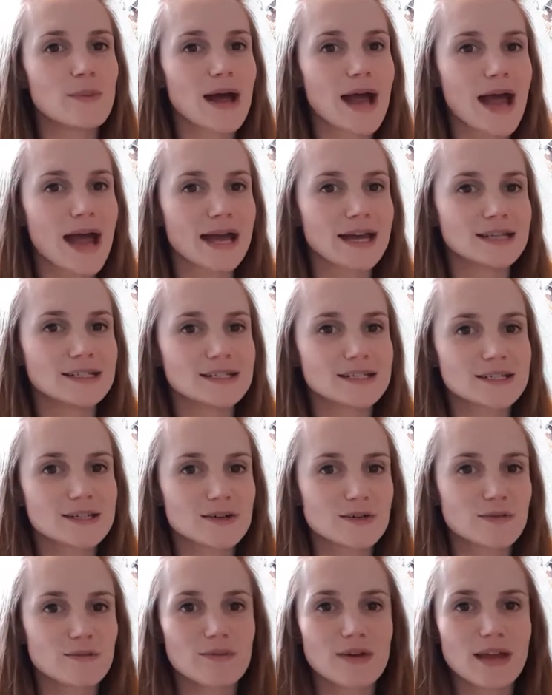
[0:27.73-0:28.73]
And
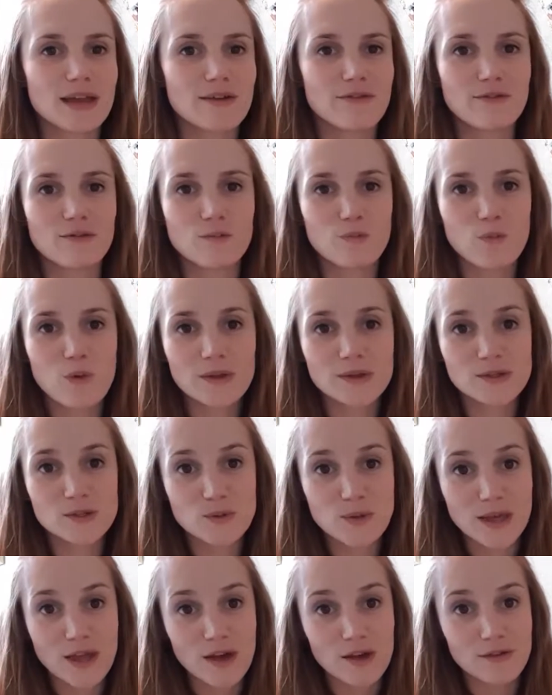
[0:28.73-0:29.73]
if
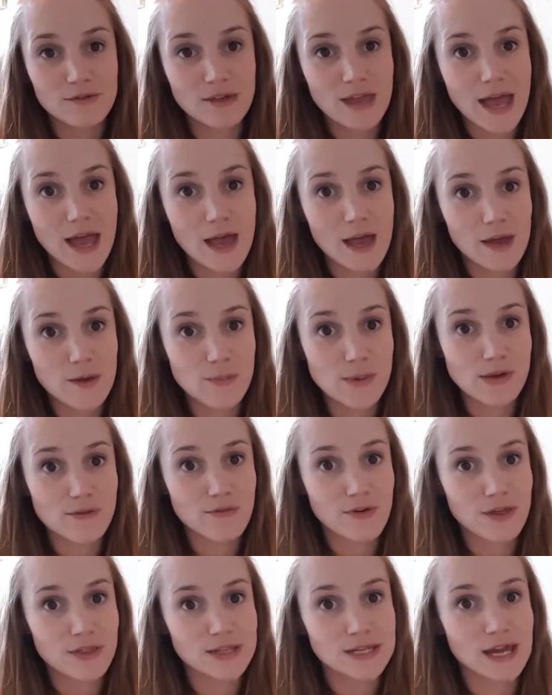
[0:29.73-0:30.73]
once we kind of get a bit
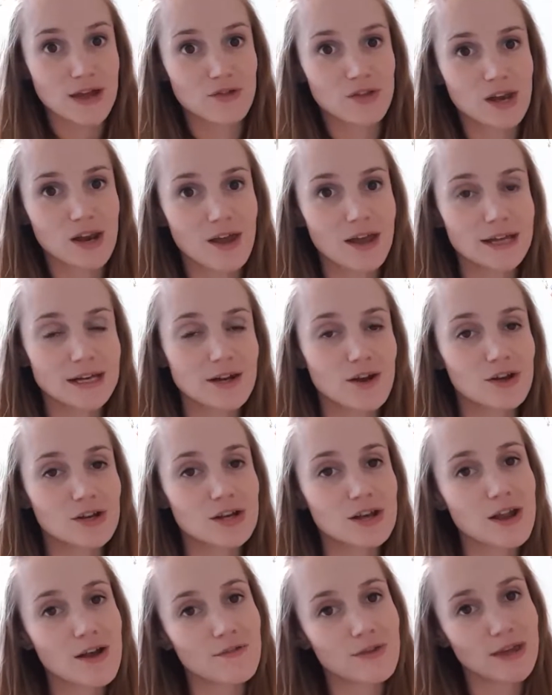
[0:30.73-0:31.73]
further down the line, I'd
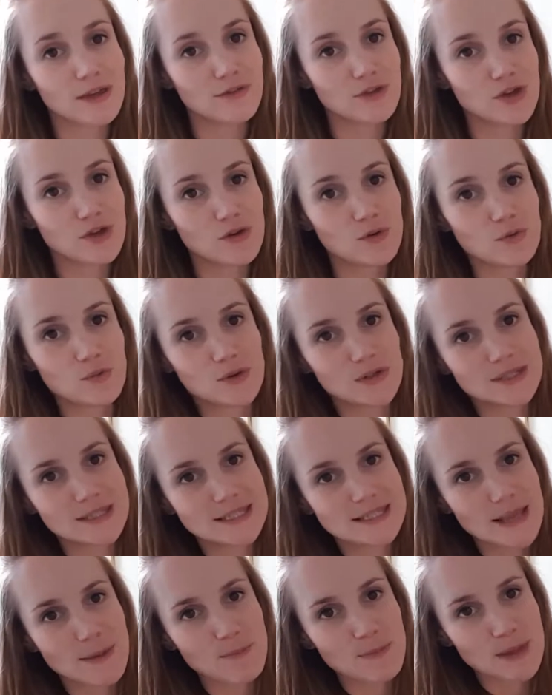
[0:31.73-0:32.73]
love it if you would
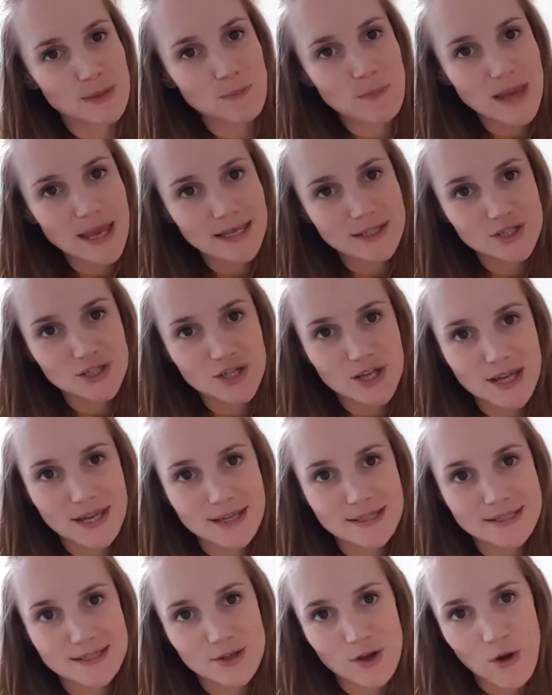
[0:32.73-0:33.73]
send me
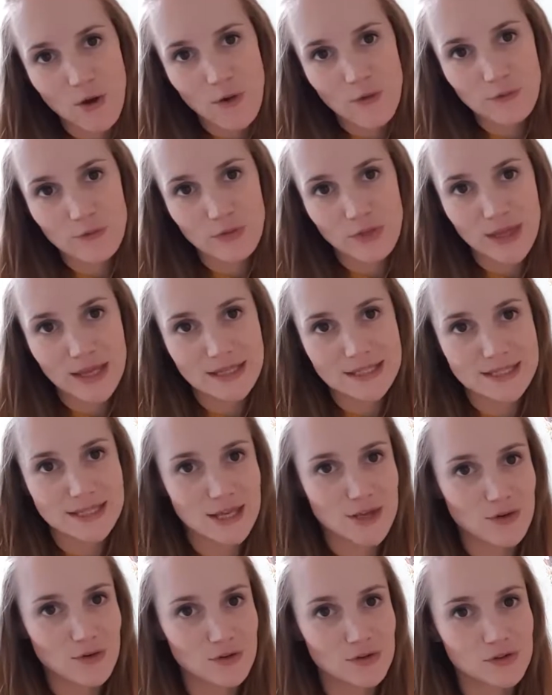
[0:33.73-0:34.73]
pictures of things
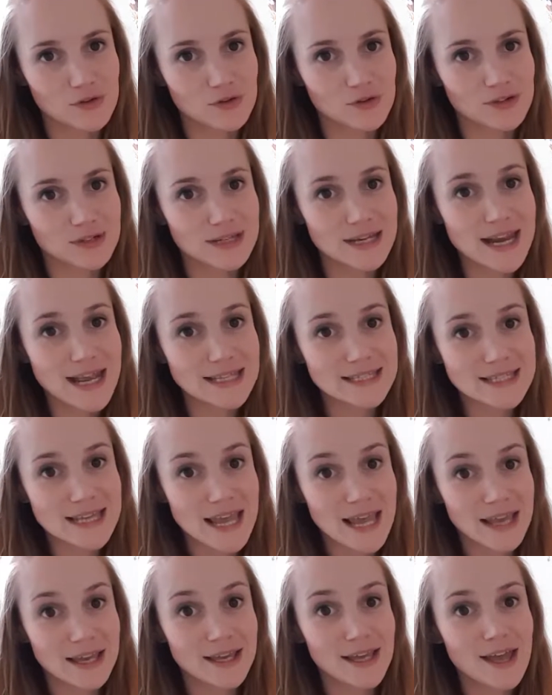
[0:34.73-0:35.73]
that you're
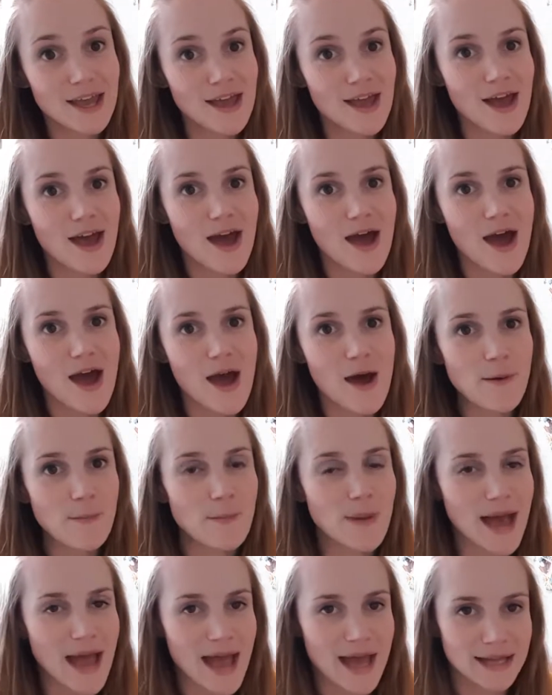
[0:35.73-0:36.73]
knitting
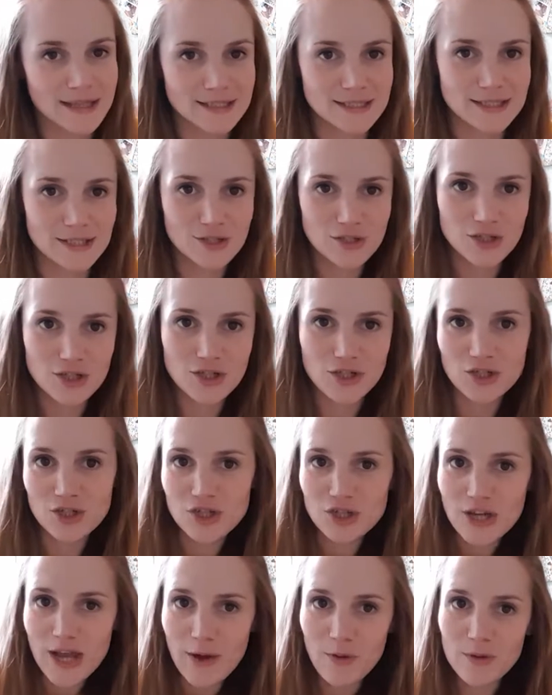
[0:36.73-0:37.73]
and just
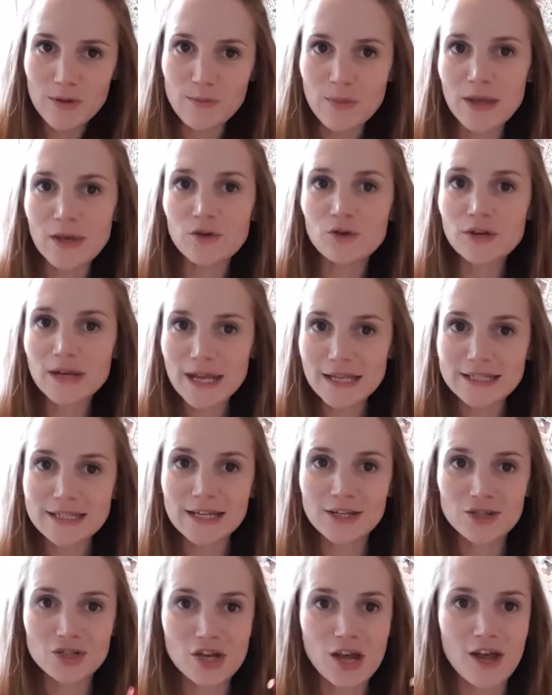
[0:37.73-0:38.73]
share with me your
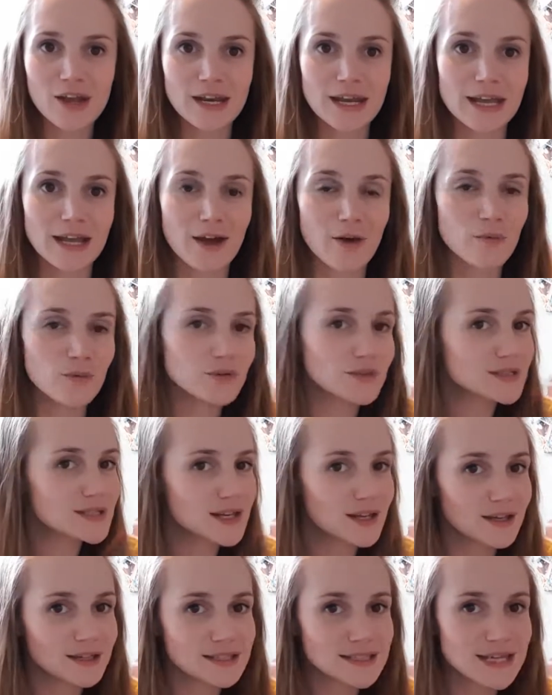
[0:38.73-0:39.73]
knitting journey. I want
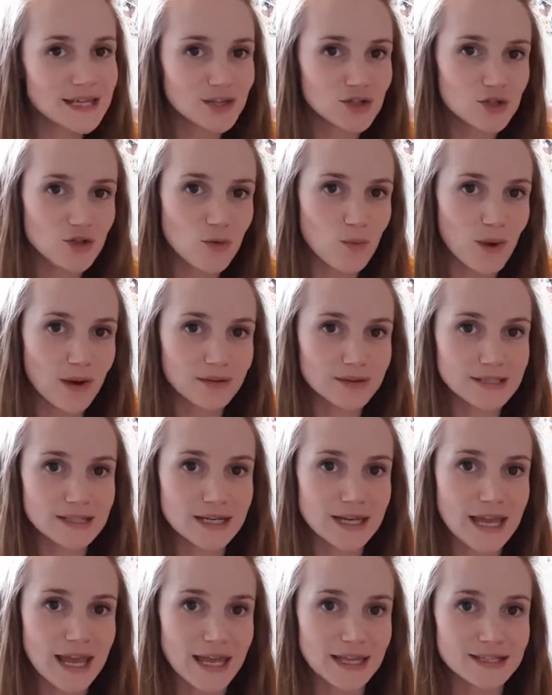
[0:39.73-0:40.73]
to teach the world
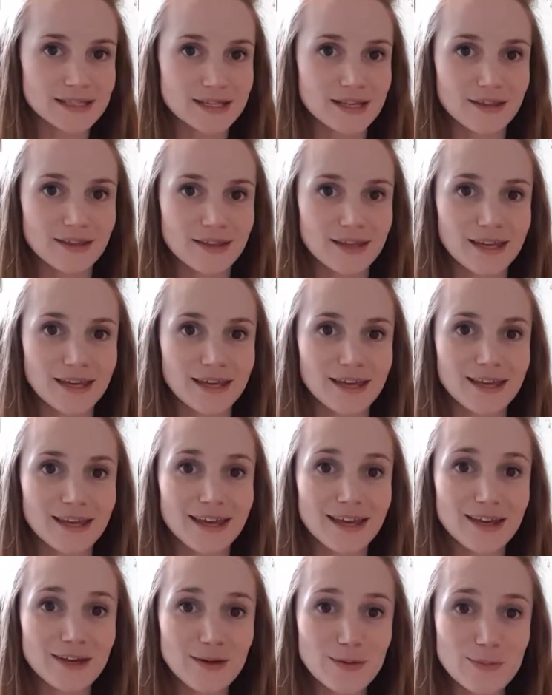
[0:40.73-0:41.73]
to knit. I think
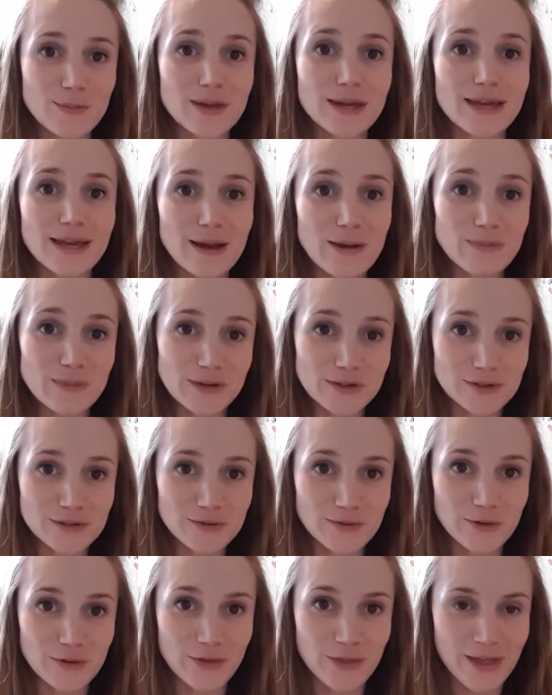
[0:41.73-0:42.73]
it could be a
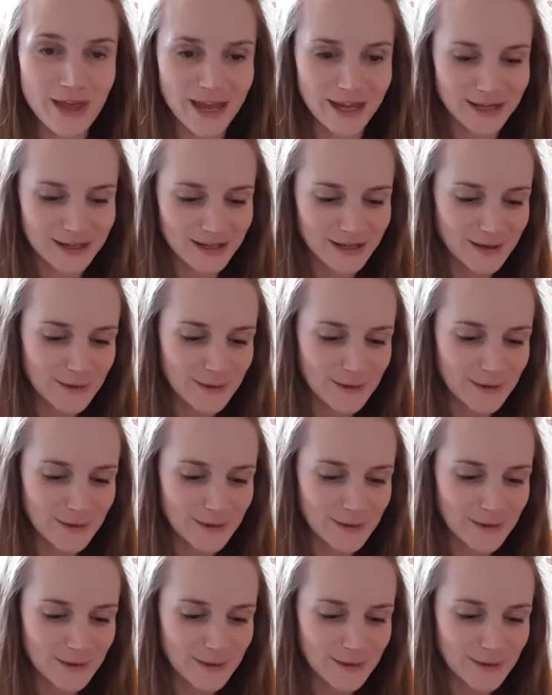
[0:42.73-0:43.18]
beautiful thing